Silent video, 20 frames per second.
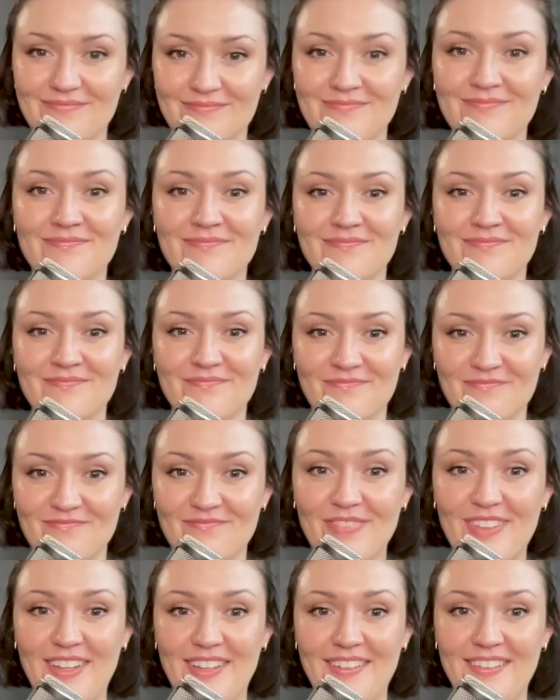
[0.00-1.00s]
Mm-hmm.
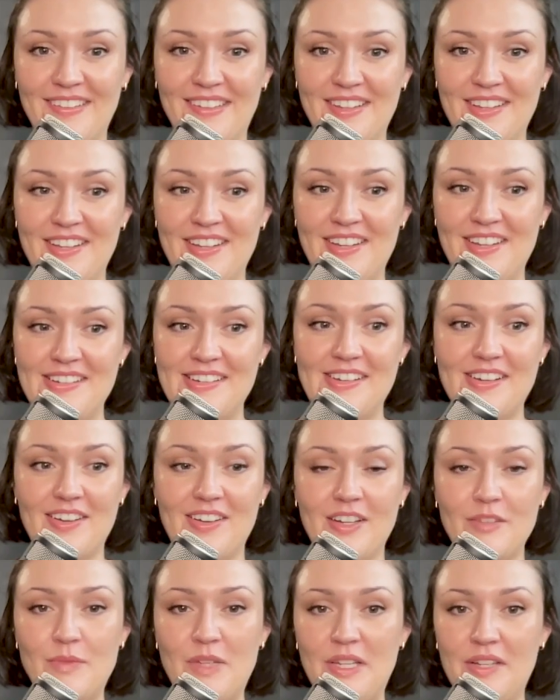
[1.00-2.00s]
And
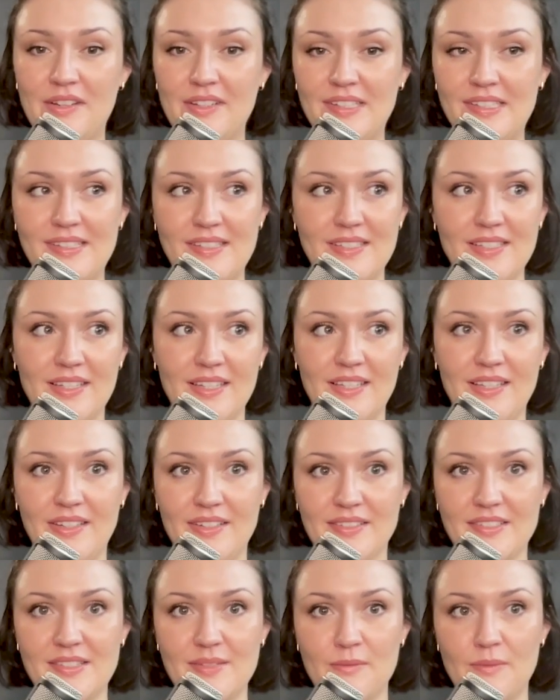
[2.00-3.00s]
I'd be curious to
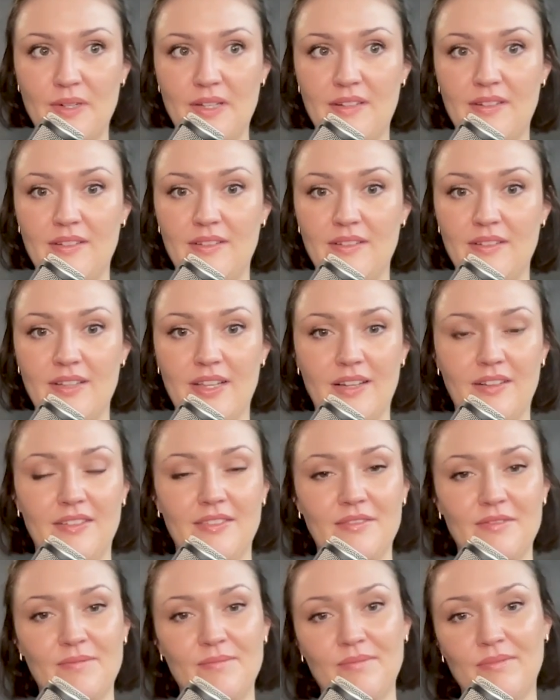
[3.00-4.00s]
hear as well,
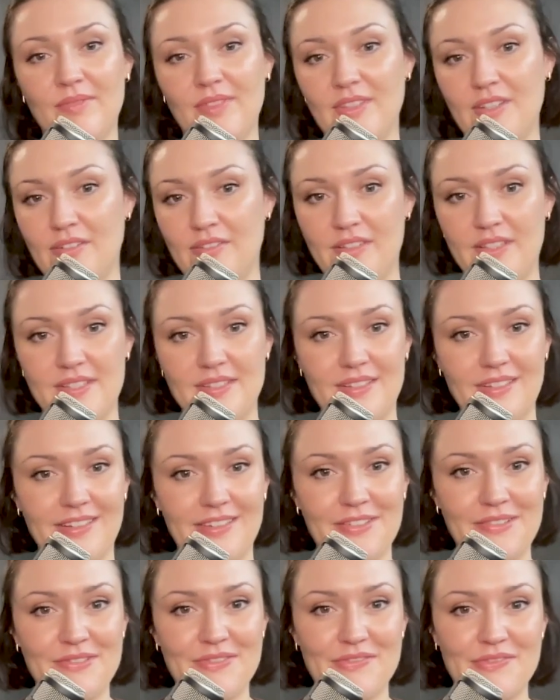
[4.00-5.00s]
obviously
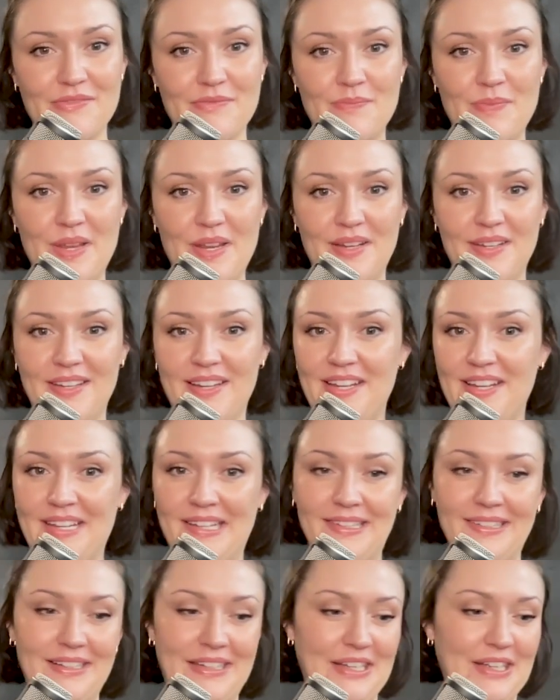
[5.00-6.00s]
you've been
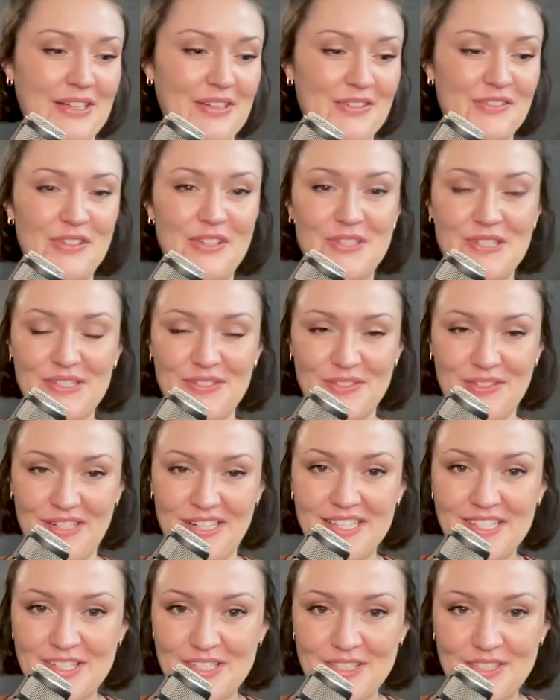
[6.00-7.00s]
in a few different
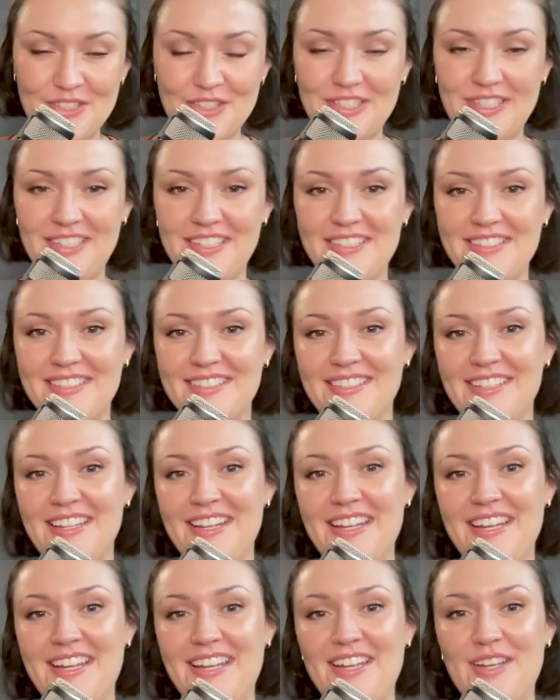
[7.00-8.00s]
industries.
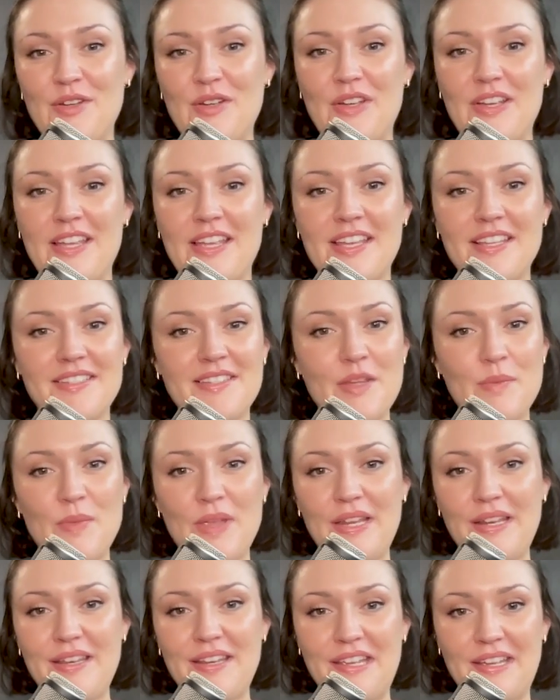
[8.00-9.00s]
Has there
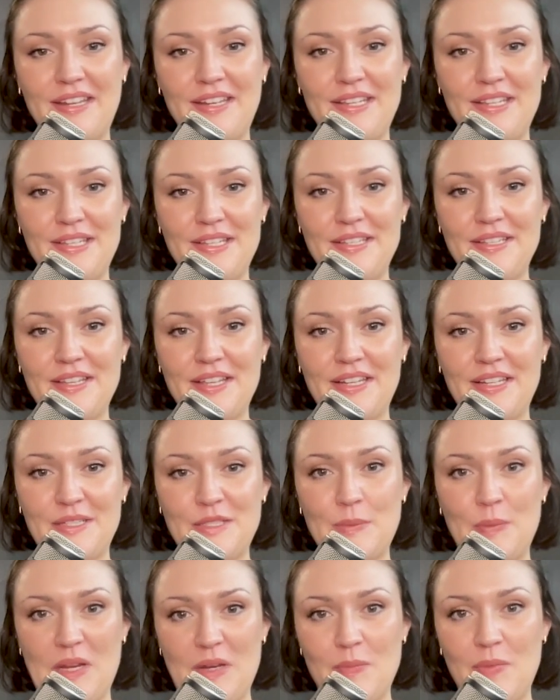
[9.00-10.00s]
been any
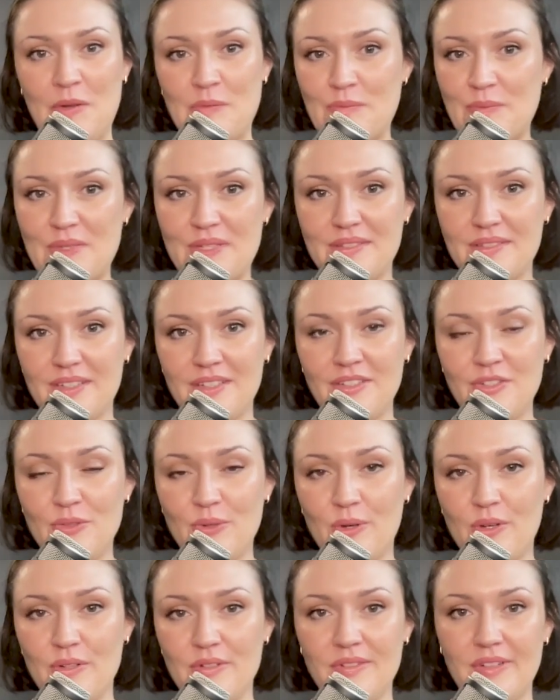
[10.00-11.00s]
speed bumps in your
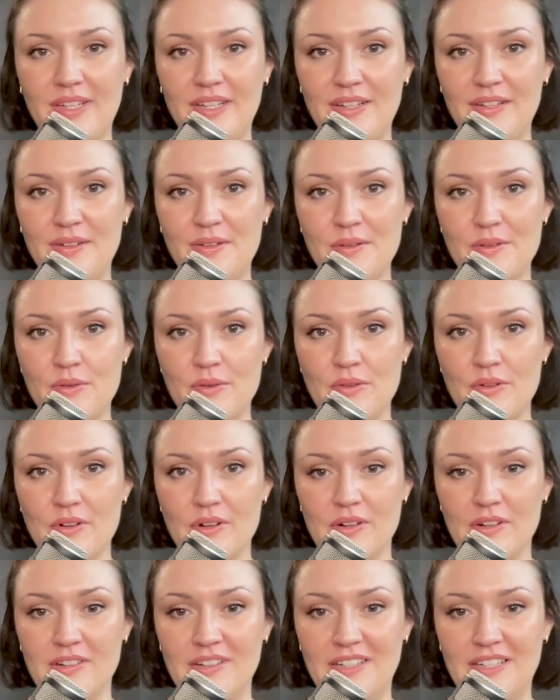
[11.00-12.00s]
career
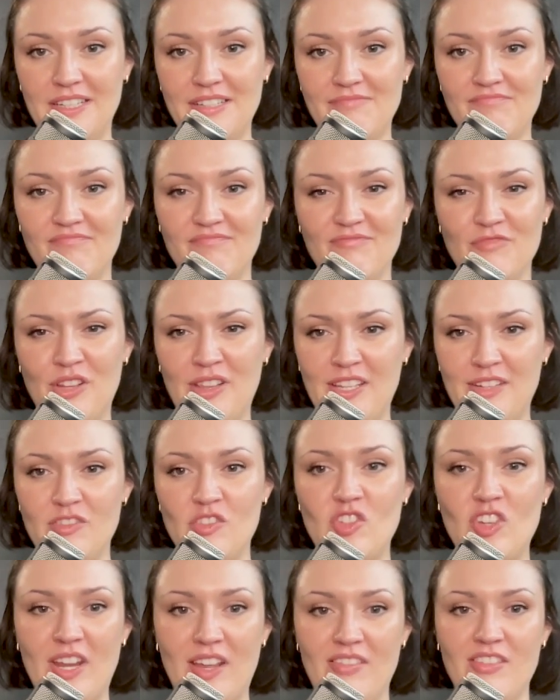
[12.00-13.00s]
or any really
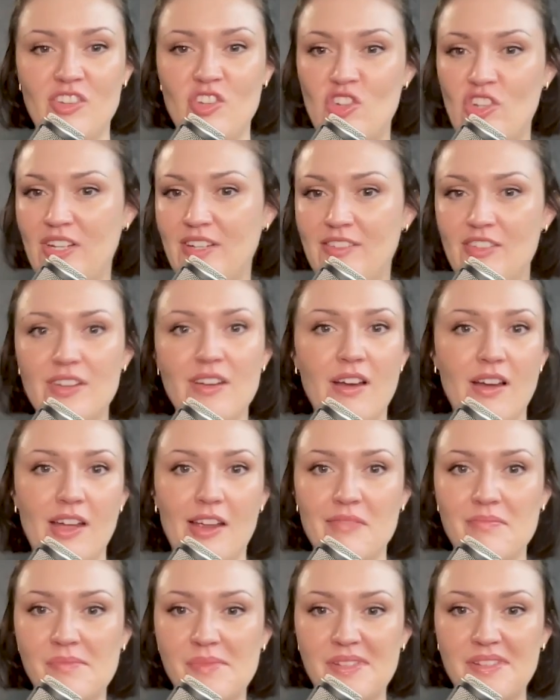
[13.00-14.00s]
challenging
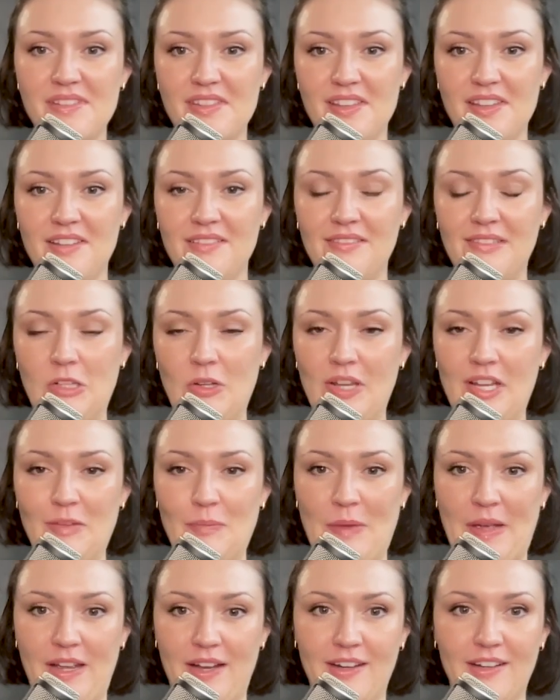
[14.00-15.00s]
times that, looking
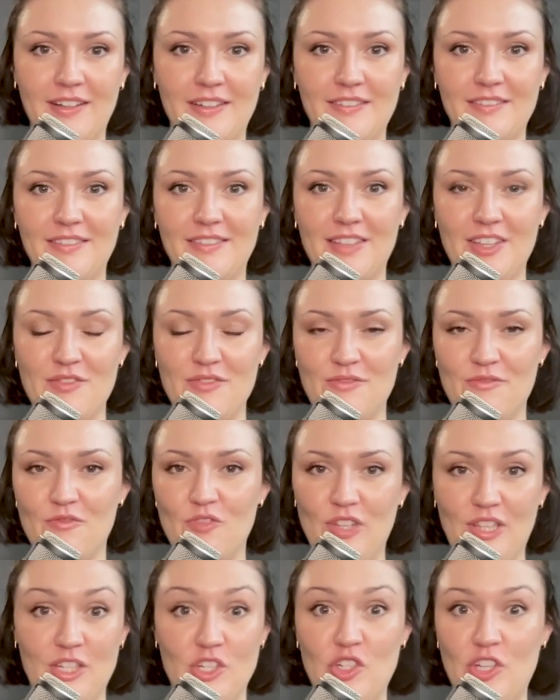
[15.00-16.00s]
back, they've
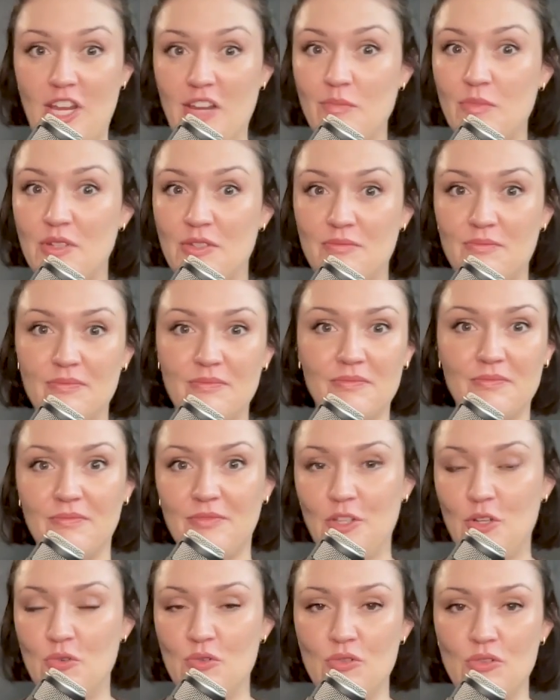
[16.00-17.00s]
really shaped
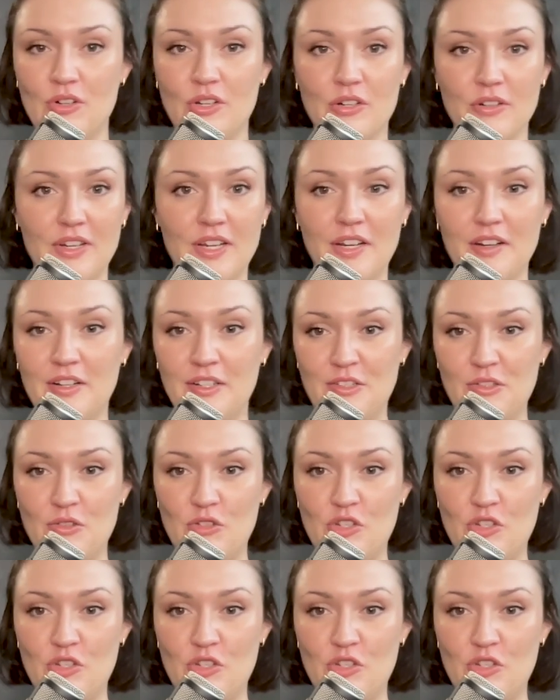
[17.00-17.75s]
your career and your